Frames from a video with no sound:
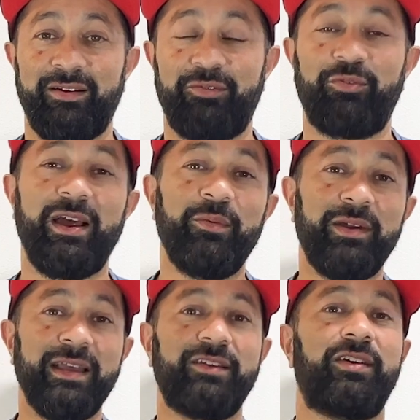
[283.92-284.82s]
Right
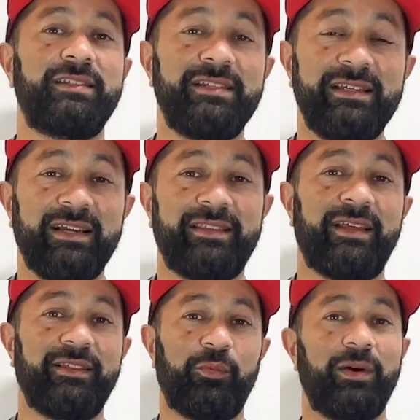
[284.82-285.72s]
when I got to
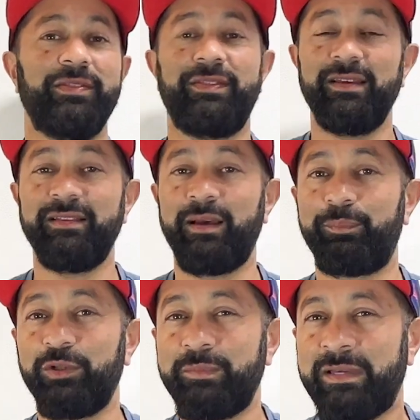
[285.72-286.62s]
Niigata, the one thing that
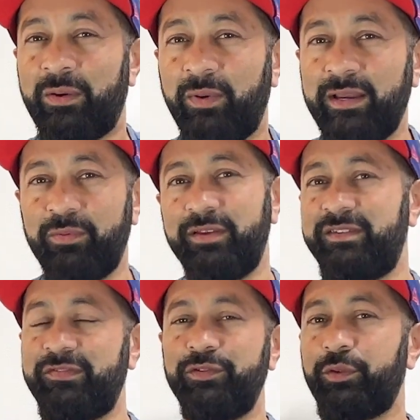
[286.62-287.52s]
blew me away was,
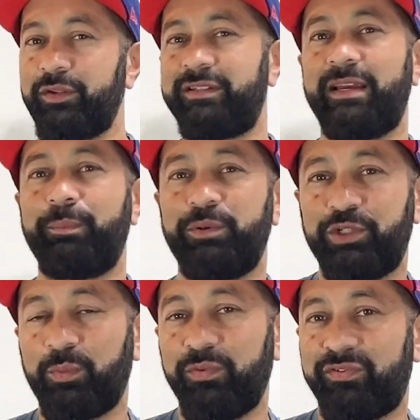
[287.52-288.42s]
even though the
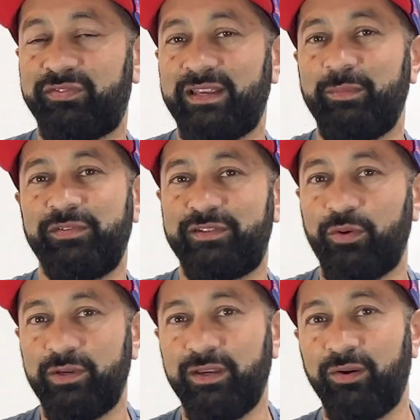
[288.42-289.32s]
temperature was the same as
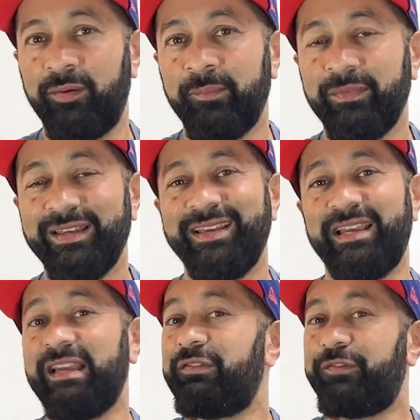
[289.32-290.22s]
Tokyo,
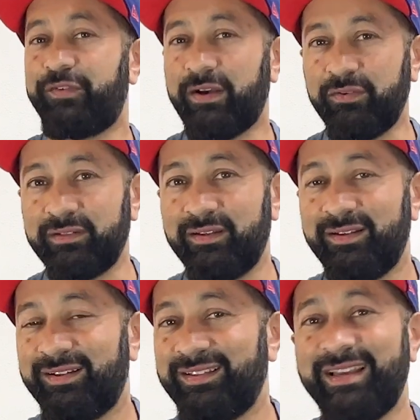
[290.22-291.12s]
it felt
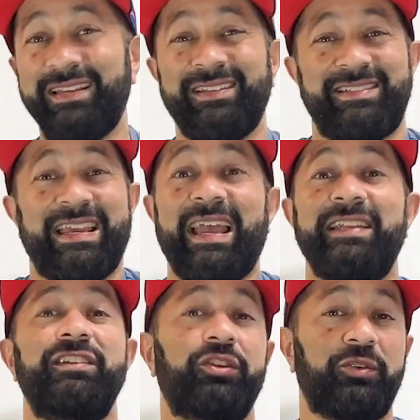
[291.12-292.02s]
like
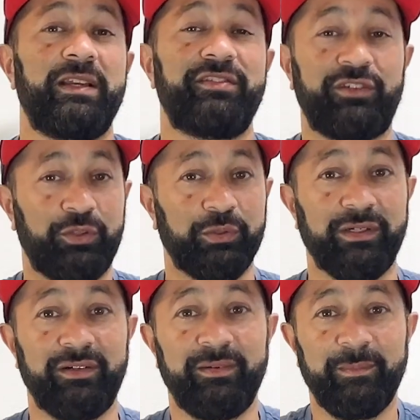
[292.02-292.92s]
10 degrees
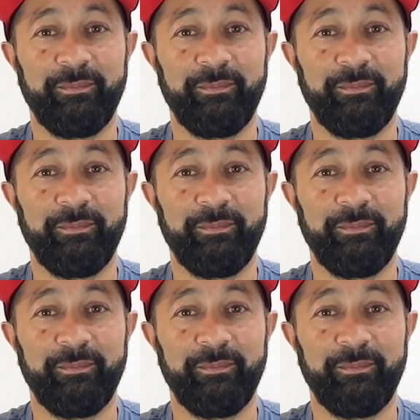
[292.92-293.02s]
cooler.